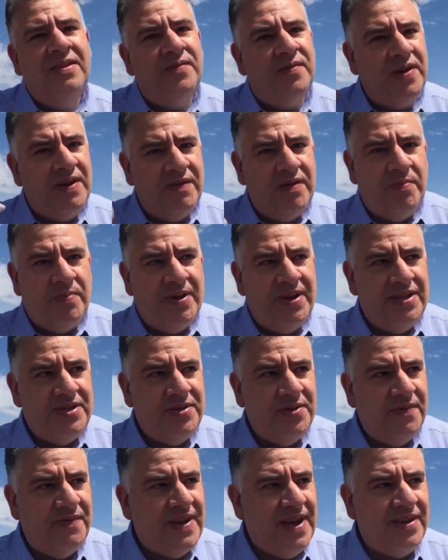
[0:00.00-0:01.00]
for everybody
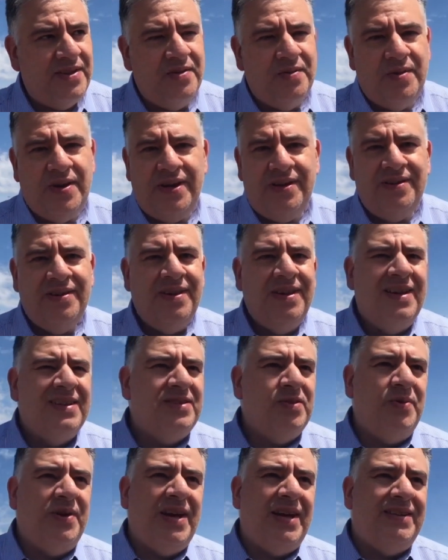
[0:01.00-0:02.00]
to evacuate,
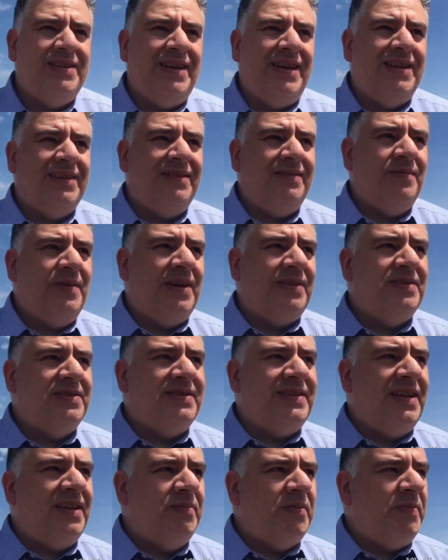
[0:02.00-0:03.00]
so we had to get we had
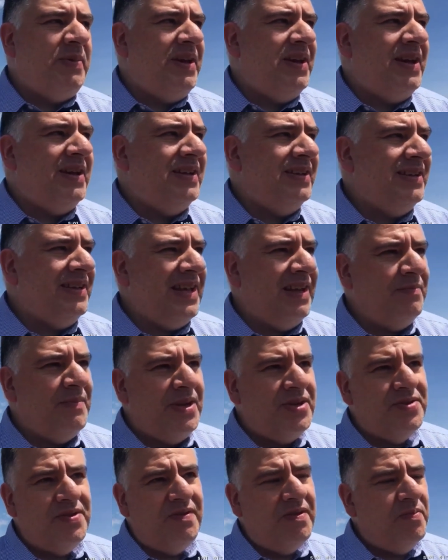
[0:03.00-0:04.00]
to stay a little bit behind and get
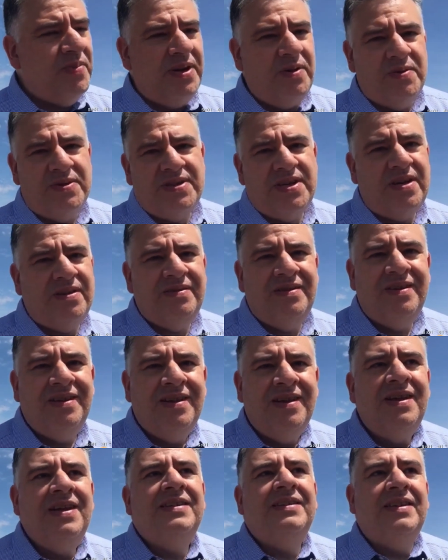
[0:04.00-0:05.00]
make sure everybody was out.
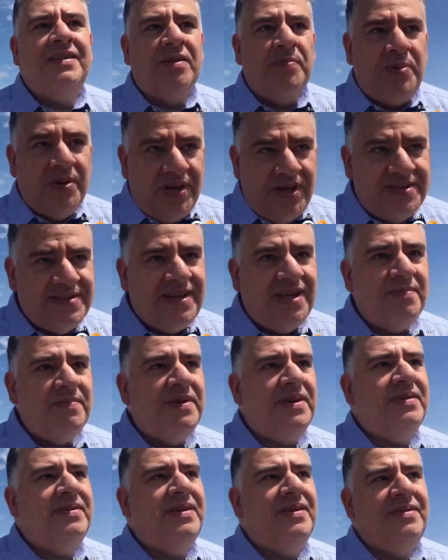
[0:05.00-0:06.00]
Then the police
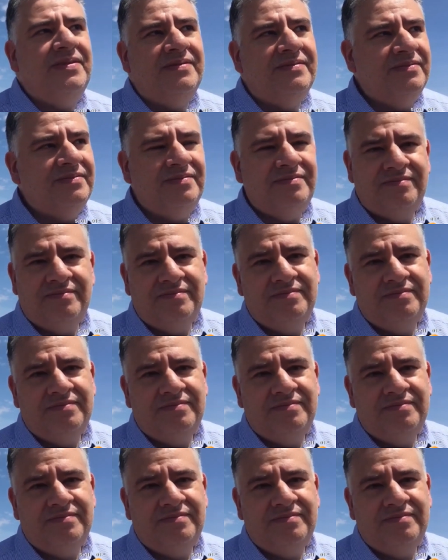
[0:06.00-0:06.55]
came in and